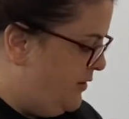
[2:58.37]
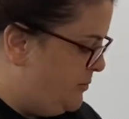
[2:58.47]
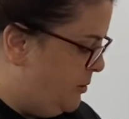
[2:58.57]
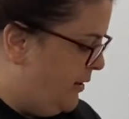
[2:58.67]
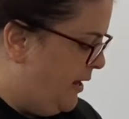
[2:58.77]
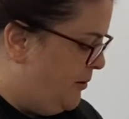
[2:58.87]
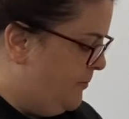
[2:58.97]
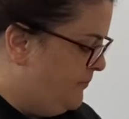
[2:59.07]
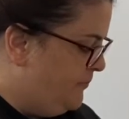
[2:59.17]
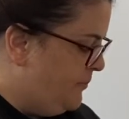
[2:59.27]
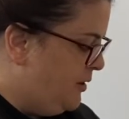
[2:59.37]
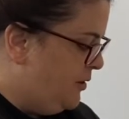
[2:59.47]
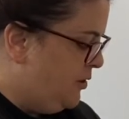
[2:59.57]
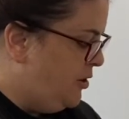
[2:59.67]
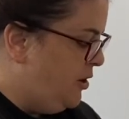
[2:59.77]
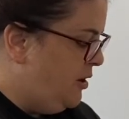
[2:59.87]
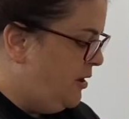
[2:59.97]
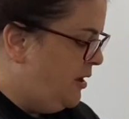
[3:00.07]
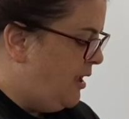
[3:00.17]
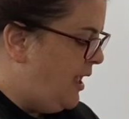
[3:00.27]
this one now. G,
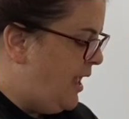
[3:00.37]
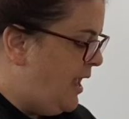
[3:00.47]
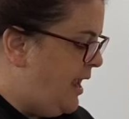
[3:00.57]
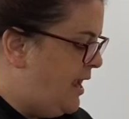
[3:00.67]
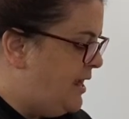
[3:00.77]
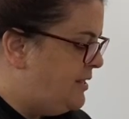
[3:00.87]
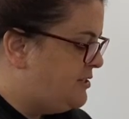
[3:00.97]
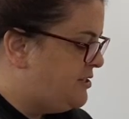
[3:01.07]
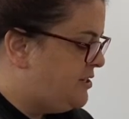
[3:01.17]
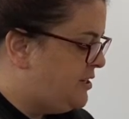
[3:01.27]
eight,